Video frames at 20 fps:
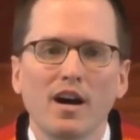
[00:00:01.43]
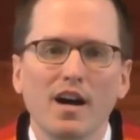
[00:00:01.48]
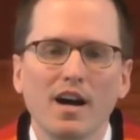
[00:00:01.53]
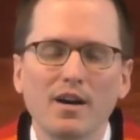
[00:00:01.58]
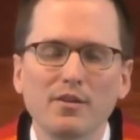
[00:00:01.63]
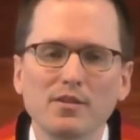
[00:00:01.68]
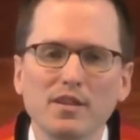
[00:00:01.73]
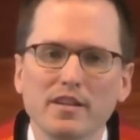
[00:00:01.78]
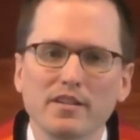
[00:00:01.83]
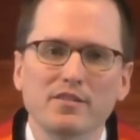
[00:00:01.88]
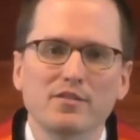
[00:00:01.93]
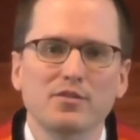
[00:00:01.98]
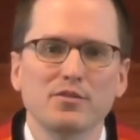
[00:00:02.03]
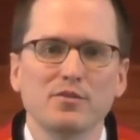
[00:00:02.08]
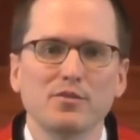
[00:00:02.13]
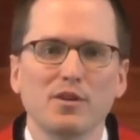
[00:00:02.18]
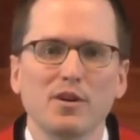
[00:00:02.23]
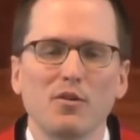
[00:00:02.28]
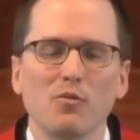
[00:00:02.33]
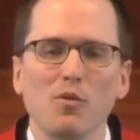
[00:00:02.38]
I would like
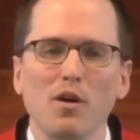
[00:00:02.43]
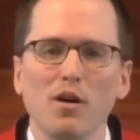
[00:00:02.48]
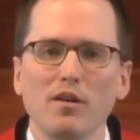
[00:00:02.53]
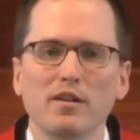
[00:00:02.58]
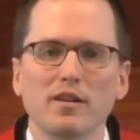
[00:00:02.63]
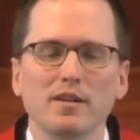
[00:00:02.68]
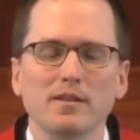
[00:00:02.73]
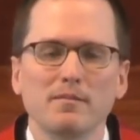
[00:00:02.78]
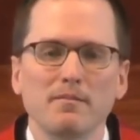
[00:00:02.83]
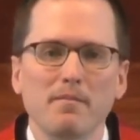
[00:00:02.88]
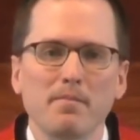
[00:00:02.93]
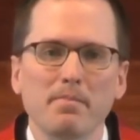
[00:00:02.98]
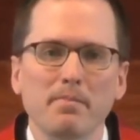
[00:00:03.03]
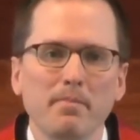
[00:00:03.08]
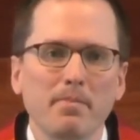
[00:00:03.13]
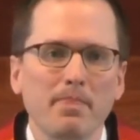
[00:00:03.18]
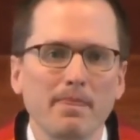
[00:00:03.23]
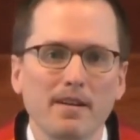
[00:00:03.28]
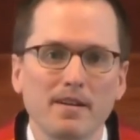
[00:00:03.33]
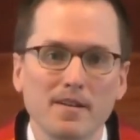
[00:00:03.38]
to uh, welcome,
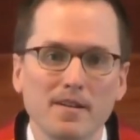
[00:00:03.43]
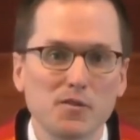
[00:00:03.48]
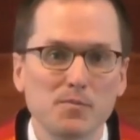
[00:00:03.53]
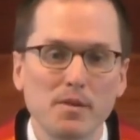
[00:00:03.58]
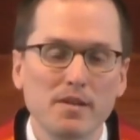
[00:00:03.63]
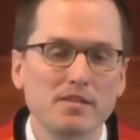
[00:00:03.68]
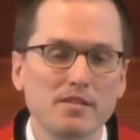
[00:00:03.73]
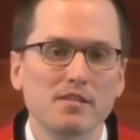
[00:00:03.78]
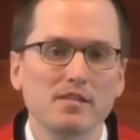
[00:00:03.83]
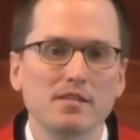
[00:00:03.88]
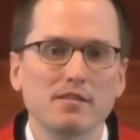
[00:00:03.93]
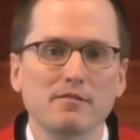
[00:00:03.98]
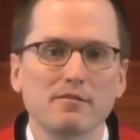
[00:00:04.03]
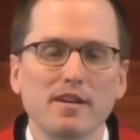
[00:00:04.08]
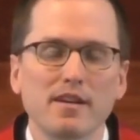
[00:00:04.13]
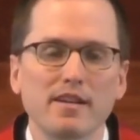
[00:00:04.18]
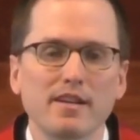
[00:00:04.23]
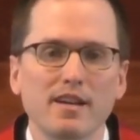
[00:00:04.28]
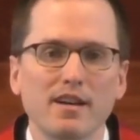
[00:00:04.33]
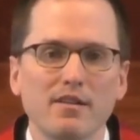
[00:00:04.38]
especially
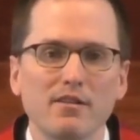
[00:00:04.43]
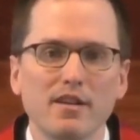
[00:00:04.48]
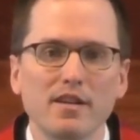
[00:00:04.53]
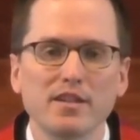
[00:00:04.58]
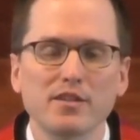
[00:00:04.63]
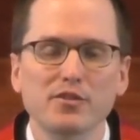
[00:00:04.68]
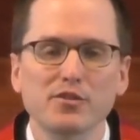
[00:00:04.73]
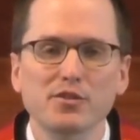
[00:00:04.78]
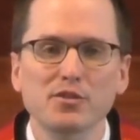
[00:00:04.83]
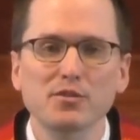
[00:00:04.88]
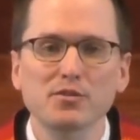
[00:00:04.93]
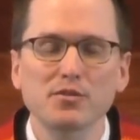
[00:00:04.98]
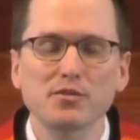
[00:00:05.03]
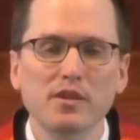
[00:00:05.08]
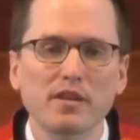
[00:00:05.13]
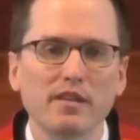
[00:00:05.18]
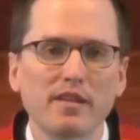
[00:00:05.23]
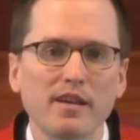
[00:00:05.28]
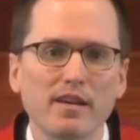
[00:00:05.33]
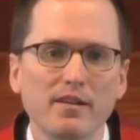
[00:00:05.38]
right now, any
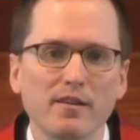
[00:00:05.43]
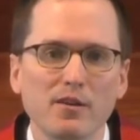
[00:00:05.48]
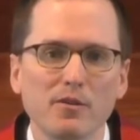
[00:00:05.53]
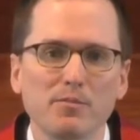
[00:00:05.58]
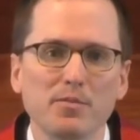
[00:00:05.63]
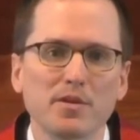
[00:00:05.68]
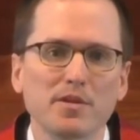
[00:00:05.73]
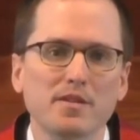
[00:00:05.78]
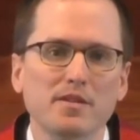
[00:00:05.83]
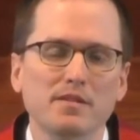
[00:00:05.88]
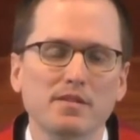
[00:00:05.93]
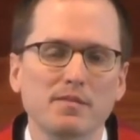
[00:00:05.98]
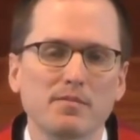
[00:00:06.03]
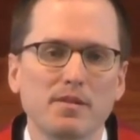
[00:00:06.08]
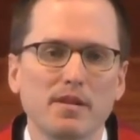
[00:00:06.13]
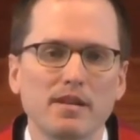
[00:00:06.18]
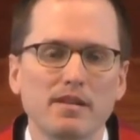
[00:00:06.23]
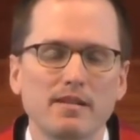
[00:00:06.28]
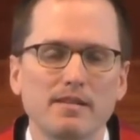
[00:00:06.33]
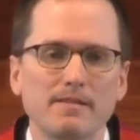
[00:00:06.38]
children that are
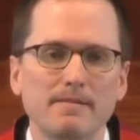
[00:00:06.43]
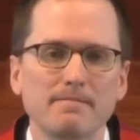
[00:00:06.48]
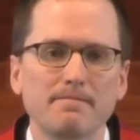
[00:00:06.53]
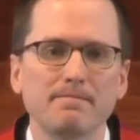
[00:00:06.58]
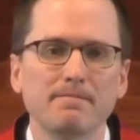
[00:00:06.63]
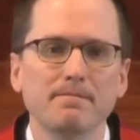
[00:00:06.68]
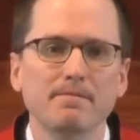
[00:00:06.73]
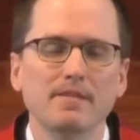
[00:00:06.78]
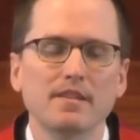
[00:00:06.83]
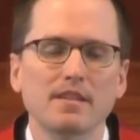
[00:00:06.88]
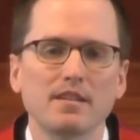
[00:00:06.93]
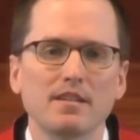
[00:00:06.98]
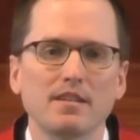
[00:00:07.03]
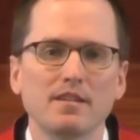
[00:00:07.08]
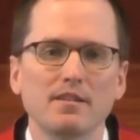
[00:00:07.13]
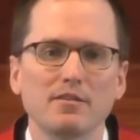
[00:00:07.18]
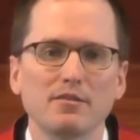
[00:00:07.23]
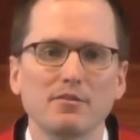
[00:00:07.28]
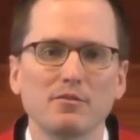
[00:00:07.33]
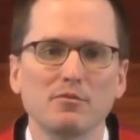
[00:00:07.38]
participating
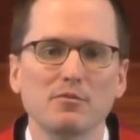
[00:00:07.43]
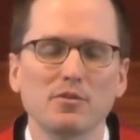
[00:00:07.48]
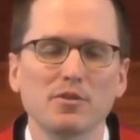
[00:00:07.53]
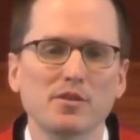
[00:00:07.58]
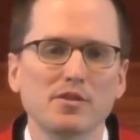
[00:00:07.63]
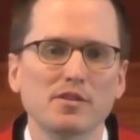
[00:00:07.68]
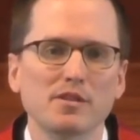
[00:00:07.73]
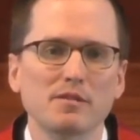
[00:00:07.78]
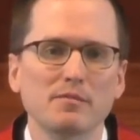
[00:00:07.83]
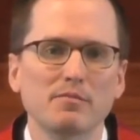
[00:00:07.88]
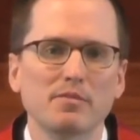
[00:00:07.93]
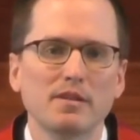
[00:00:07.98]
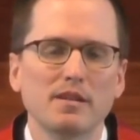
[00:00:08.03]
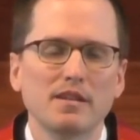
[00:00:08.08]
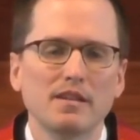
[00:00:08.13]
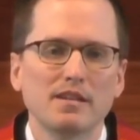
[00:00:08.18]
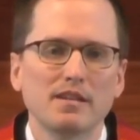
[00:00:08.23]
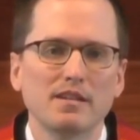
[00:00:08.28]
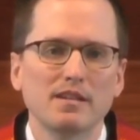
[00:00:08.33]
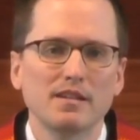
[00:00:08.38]
in worship.
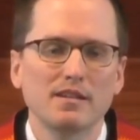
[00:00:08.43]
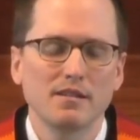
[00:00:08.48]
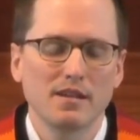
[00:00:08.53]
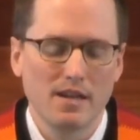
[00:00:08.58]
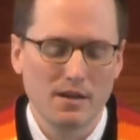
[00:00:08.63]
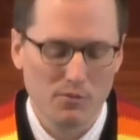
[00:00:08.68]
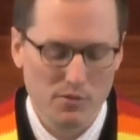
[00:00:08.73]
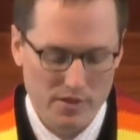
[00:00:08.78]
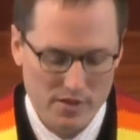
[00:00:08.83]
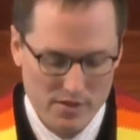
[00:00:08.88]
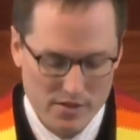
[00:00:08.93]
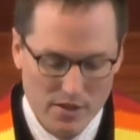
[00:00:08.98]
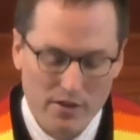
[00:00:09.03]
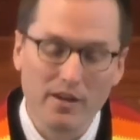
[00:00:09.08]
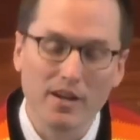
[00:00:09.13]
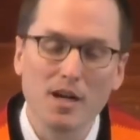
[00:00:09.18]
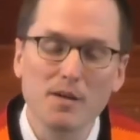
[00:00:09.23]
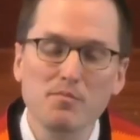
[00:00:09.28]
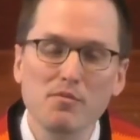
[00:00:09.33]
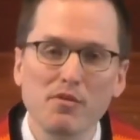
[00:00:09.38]
Uh, I want to share a
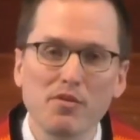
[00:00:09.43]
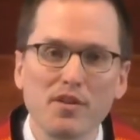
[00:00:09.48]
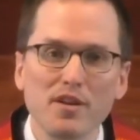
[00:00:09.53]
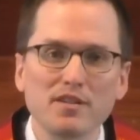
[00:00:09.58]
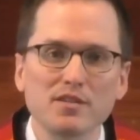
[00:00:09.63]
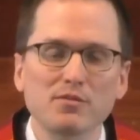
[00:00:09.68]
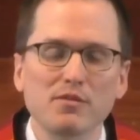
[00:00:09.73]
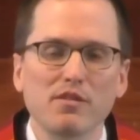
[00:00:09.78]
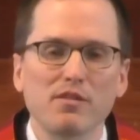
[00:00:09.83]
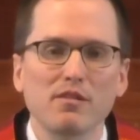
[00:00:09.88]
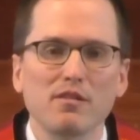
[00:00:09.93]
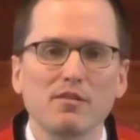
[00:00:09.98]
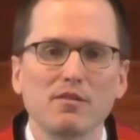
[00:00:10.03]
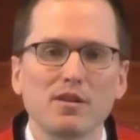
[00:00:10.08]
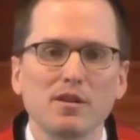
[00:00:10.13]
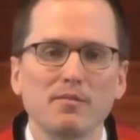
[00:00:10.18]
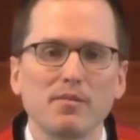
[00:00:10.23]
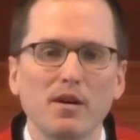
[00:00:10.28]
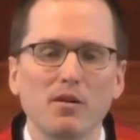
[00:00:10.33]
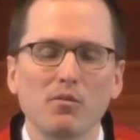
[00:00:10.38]
couple of thoughts with you
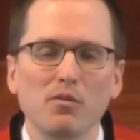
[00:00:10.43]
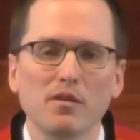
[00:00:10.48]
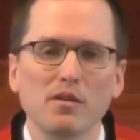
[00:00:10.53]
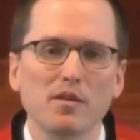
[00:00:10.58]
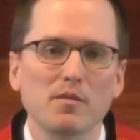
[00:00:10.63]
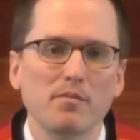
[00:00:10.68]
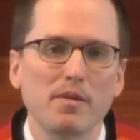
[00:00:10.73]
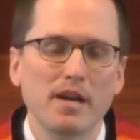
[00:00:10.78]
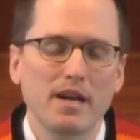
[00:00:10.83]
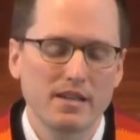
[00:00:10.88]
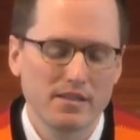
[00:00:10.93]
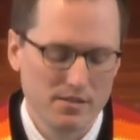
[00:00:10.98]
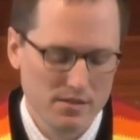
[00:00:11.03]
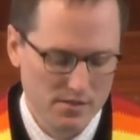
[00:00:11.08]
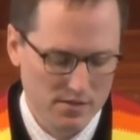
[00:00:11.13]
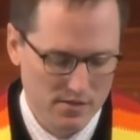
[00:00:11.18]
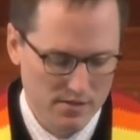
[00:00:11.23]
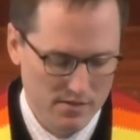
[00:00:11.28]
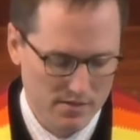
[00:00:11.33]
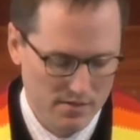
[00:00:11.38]
about one of the
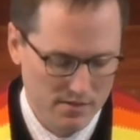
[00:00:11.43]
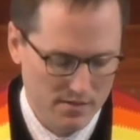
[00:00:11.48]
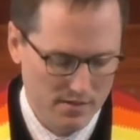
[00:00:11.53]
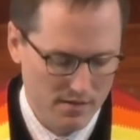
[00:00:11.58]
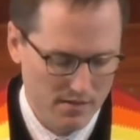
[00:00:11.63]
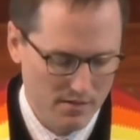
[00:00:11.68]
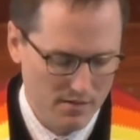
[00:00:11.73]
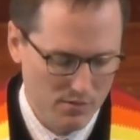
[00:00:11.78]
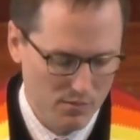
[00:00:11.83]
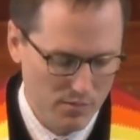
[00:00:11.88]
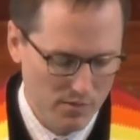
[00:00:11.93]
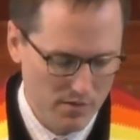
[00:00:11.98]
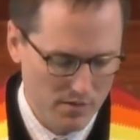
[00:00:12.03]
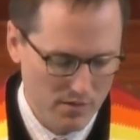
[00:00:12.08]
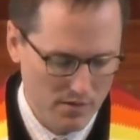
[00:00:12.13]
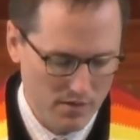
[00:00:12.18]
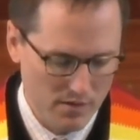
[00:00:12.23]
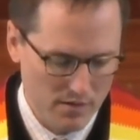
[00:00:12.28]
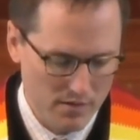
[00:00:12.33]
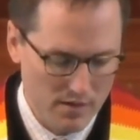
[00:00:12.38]
passages uh, that we
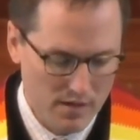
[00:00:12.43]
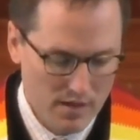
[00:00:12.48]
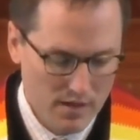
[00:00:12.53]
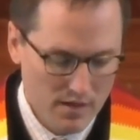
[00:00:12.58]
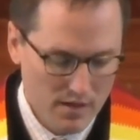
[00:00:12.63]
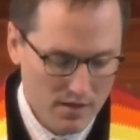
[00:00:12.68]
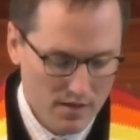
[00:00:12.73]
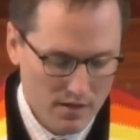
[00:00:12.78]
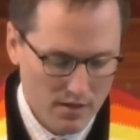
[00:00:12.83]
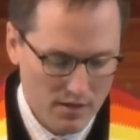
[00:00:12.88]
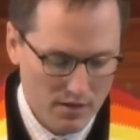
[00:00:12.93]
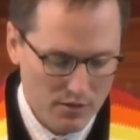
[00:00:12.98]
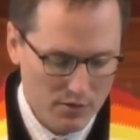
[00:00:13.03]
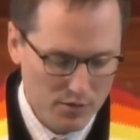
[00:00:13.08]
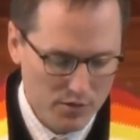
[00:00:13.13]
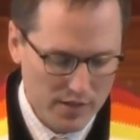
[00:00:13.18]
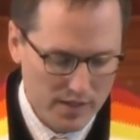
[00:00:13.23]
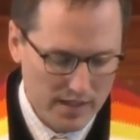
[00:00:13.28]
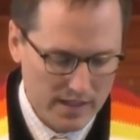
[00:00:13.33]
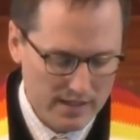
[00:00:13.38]
are, are
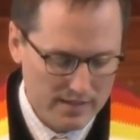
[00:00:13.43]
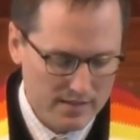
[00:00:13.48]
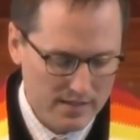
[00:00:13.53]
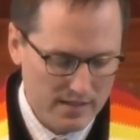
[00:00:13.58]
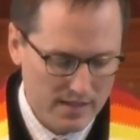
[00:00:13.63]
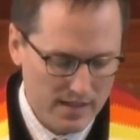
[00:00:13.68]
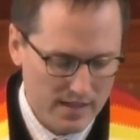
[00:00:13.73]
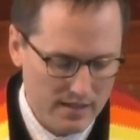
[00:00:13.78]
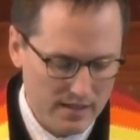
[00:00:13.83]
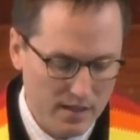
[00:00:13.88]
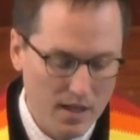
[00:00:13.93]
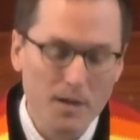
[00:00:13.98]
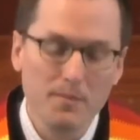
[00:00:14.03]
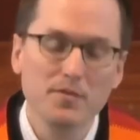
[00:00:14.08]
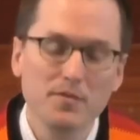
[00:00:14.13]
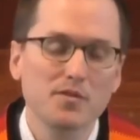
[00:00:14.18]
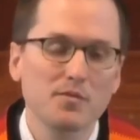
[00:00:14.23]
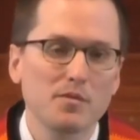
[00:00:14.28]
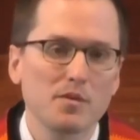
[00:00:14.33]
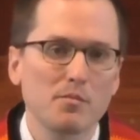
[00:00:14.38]
looking at today. It
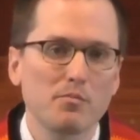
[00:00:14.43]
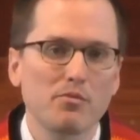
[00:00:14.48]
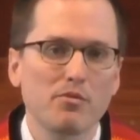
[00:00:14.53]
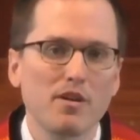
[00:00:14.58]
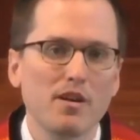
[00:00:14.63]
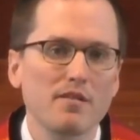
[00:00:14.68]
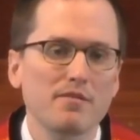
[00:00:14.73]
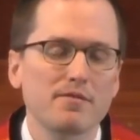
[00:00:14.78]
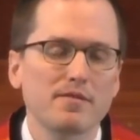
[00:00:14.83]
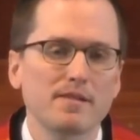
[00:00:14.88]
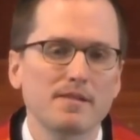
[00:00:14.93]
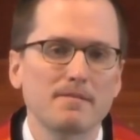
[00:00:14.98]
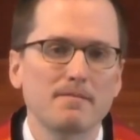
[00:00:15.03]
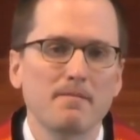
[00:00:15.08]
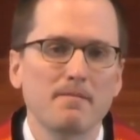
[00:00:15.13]
comes from the prophet